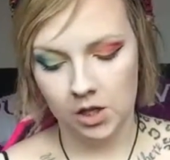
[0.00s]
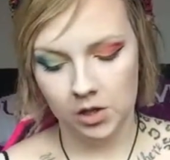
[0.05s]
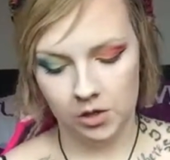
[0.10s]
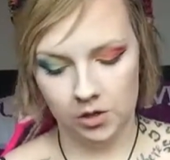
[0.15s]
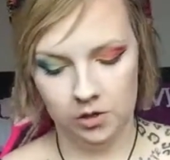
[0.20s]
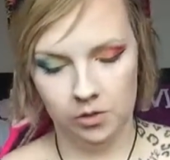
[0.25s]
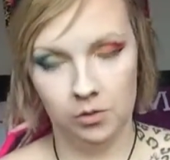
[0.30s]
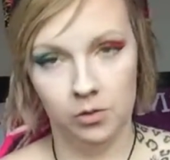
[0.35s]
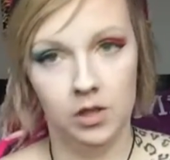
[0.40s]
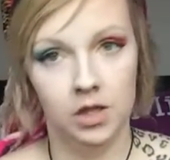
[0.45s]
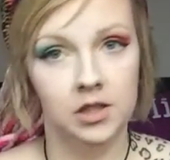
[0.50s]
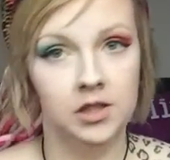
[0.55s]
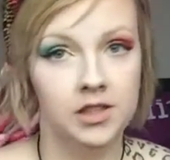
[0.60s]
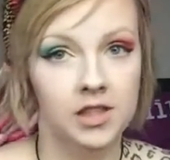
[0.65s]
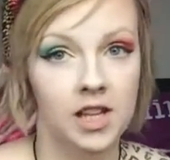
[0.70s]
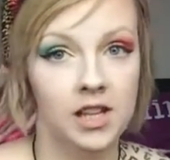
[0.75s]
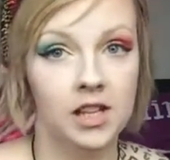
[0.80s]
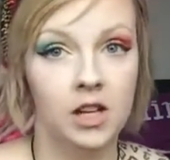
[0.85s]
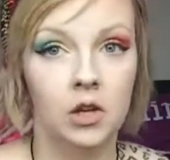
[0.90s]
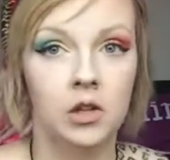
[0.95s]
So
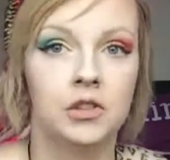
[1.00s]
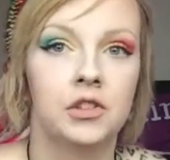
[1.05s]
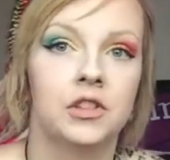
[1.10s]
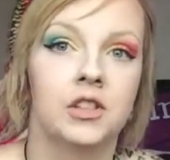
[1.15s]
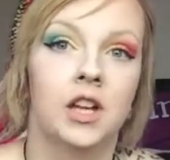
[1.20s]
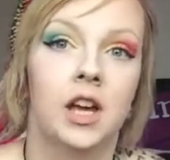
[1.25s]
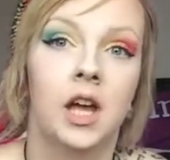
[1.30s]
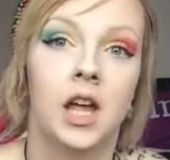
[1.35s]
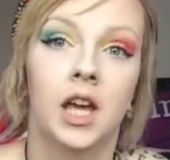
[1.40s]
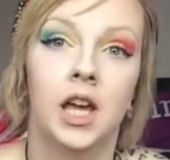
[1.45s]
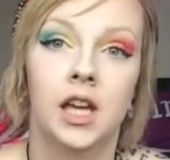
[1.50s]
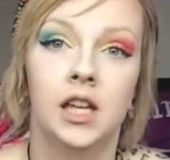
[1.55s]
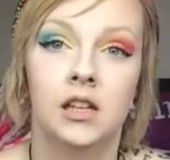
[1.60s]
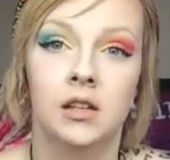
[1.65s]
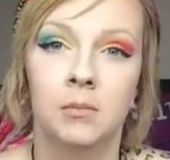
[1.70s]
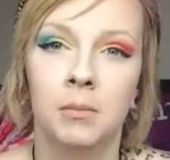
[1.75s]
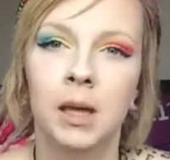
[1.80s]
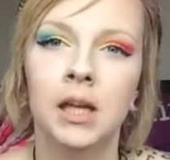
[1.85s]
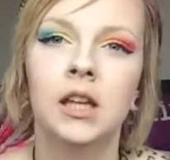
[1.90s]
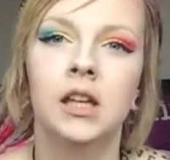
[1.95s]
instead I ordered a kind
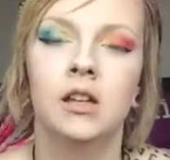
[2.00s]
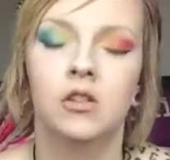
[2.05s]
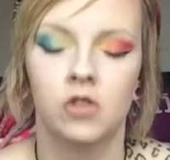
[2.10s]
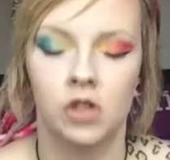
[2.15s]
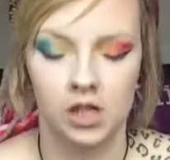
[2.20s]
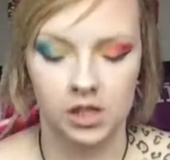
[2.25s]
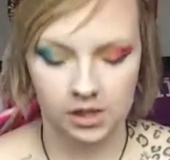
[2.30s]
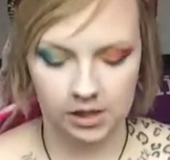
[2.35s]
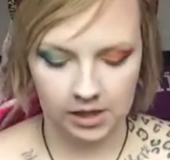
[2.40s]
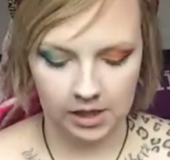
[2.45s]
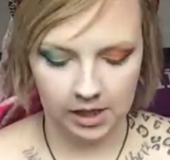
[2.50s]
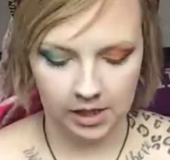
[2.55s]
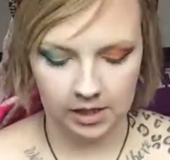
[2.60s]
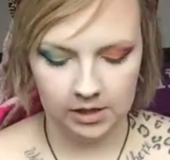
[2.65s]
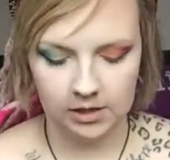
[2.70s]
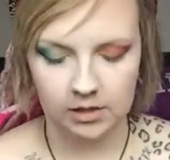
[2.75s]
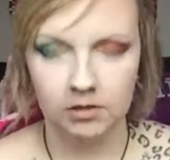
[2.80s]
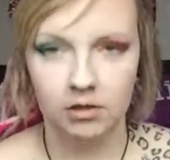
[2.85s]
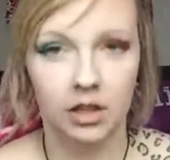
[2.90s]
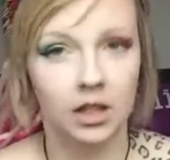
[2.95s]
of pinky dress
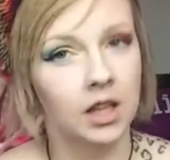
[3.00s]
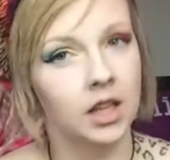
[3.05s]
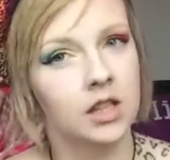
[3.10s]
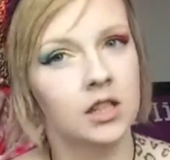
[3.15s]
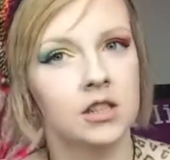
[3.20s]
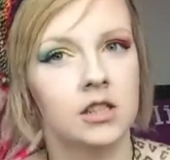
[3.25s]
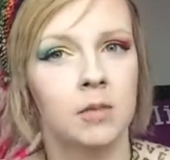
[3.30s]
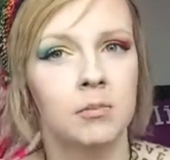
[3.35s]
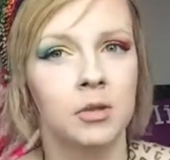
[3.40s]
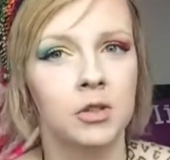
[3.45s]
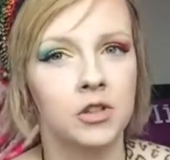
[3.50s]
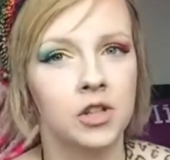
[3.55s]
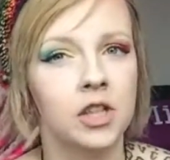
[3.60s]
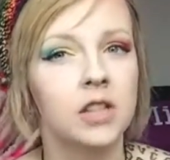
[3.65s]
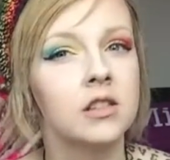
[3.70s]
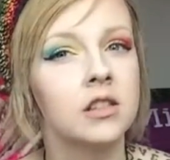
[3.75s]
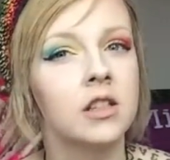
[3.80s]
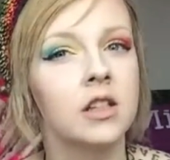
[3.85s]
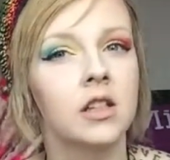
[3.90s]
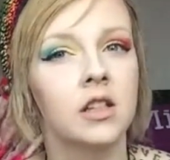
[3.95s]
that's like a kind of summer
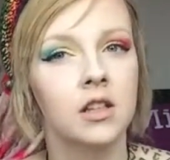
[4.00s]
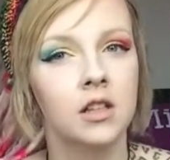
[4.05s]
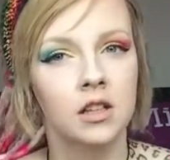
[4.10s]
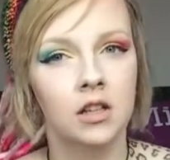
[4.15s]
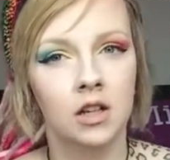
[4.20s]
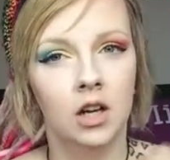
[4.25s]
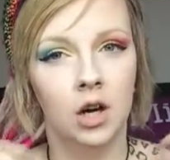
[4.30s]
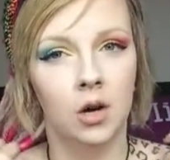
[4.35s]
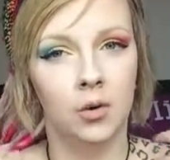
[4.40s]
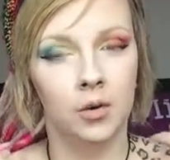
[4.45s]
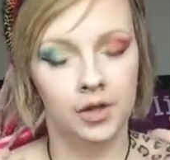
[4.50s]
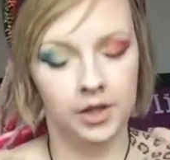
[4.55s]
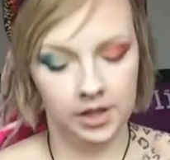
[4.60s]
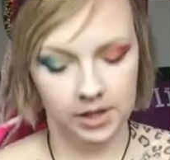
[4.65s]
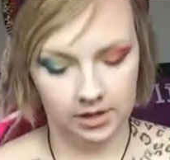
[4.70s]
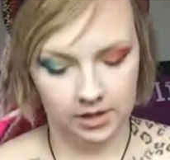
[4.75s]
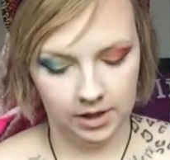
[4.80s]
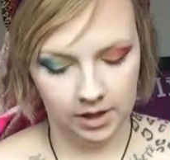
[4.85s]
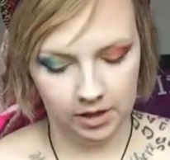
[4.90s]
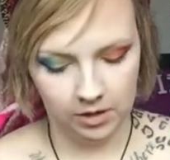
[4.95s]
dress Hot
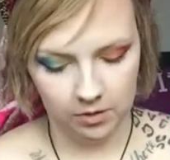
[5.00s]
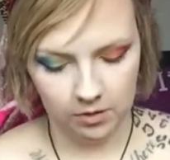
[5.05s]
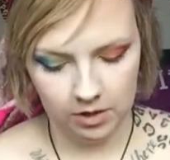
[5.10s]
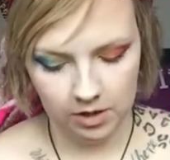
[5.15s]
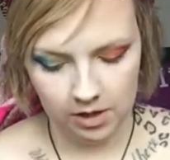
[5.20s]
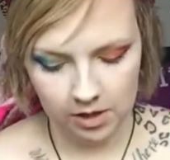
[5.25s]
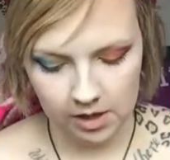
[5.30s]
style,